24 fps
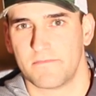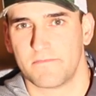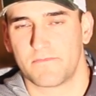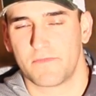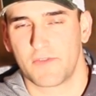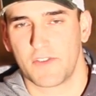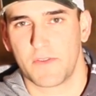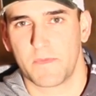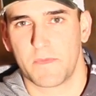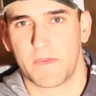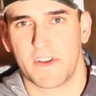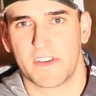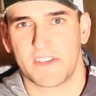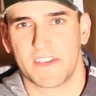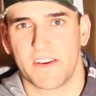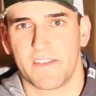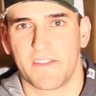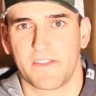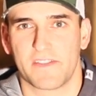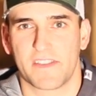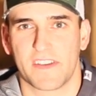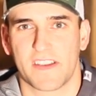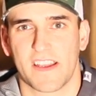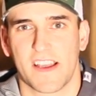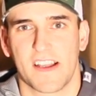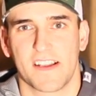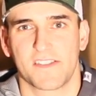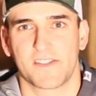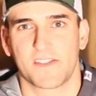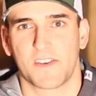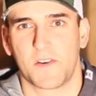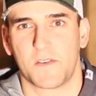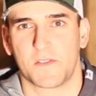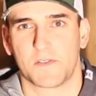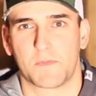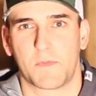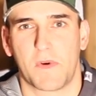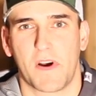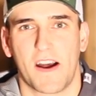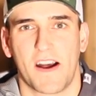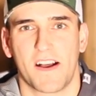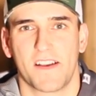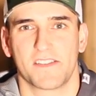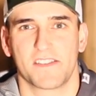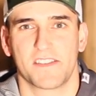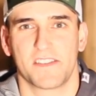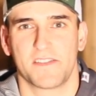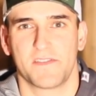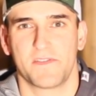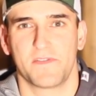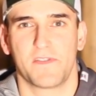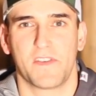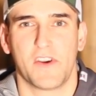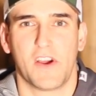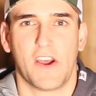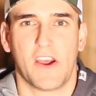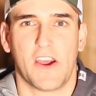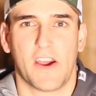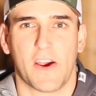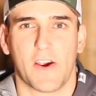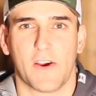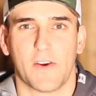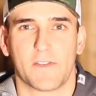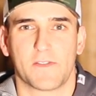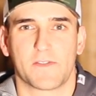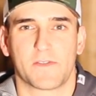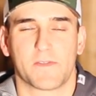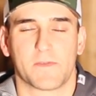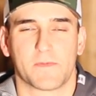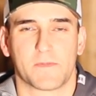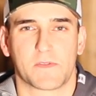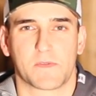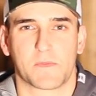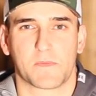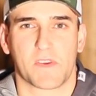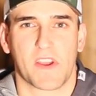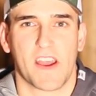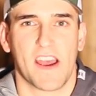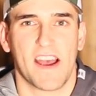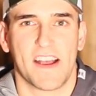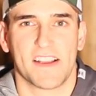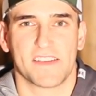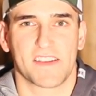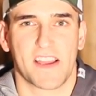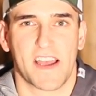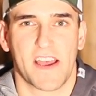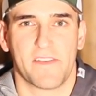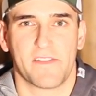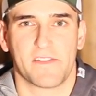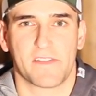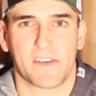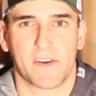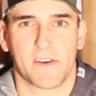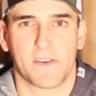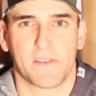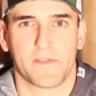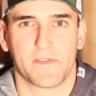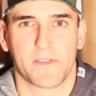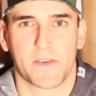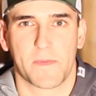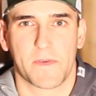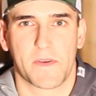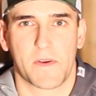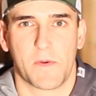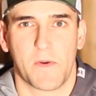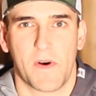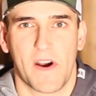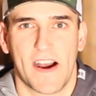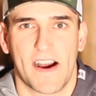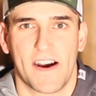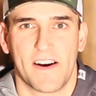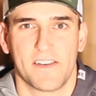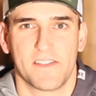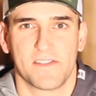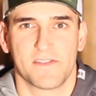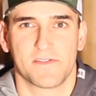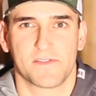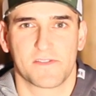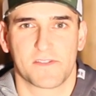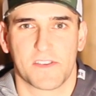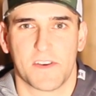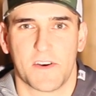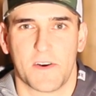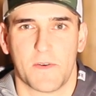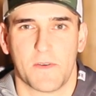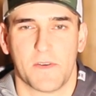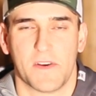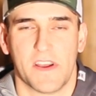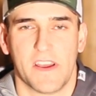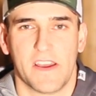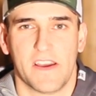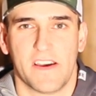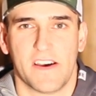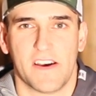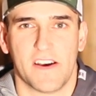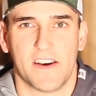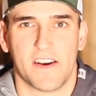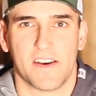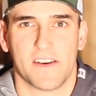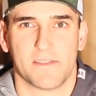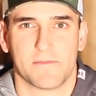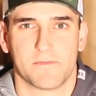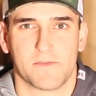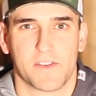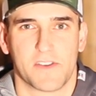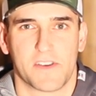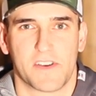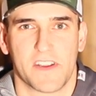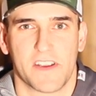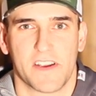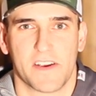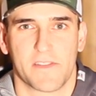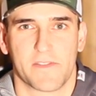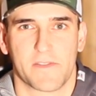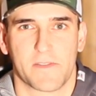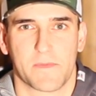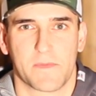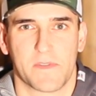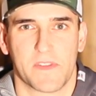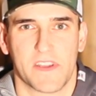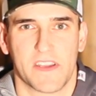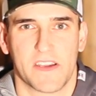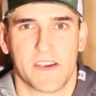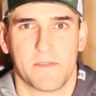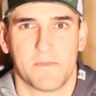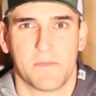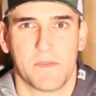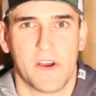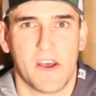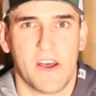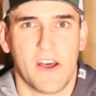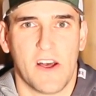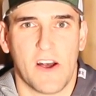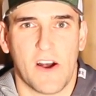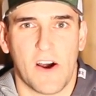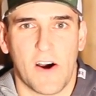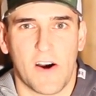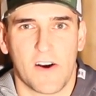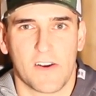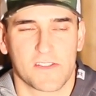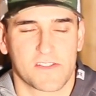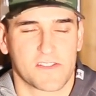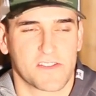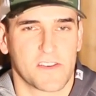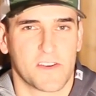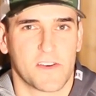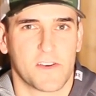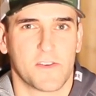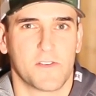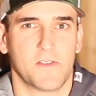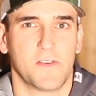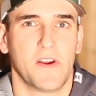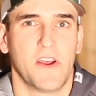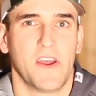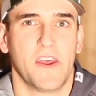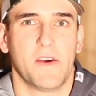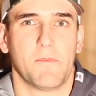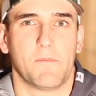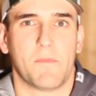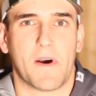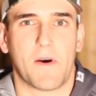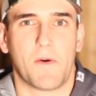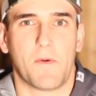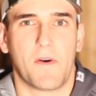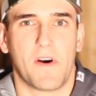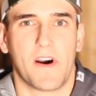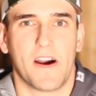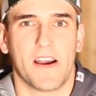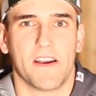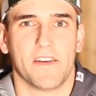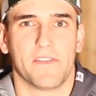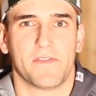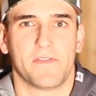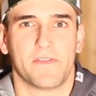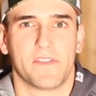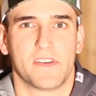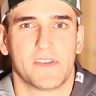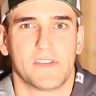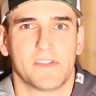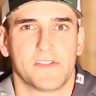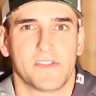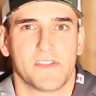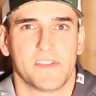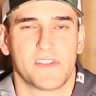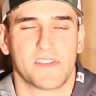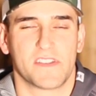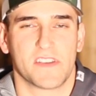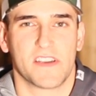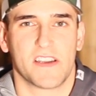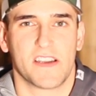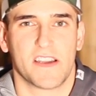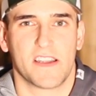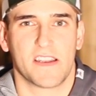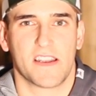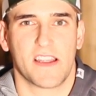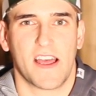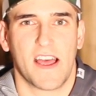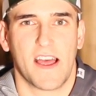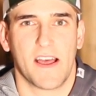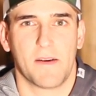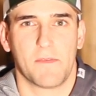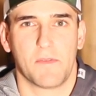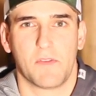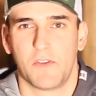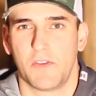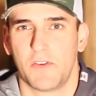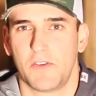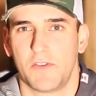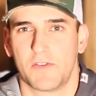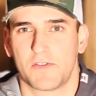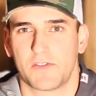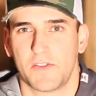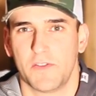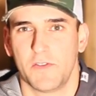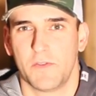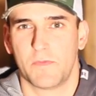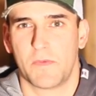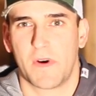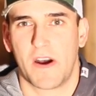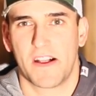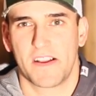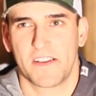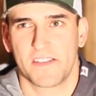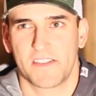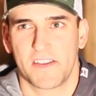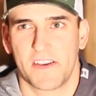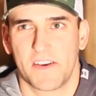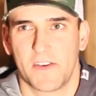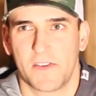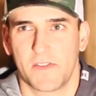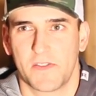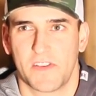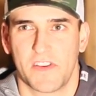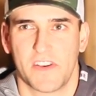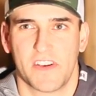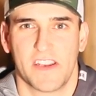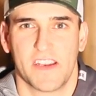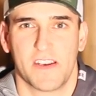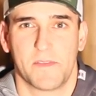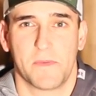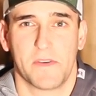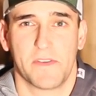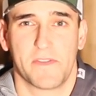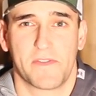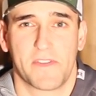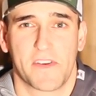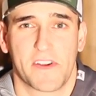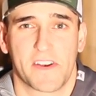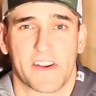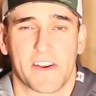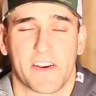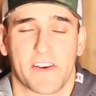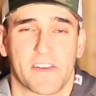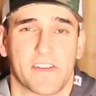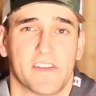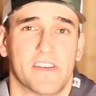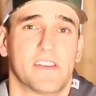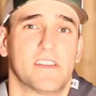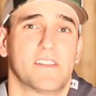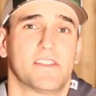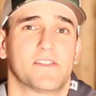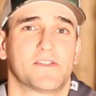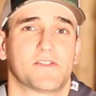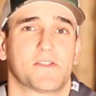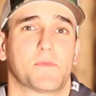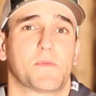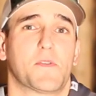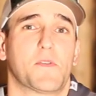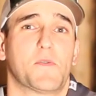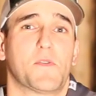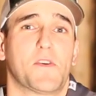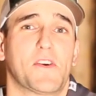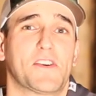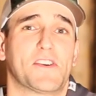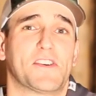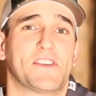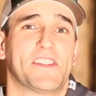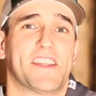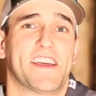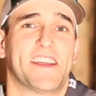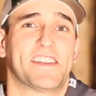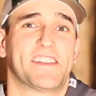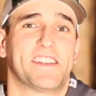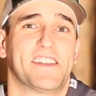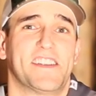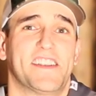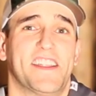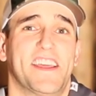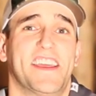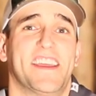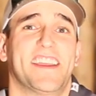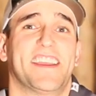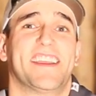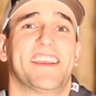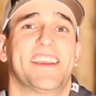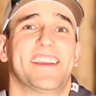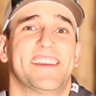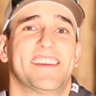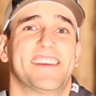pretty much everything I saw was positive. Heard from some guys I haven't heard from in a while, so good to hear from them. Also, my wife, she said I'm a little too monotone and need to be funnier. So I'm going to work on that today.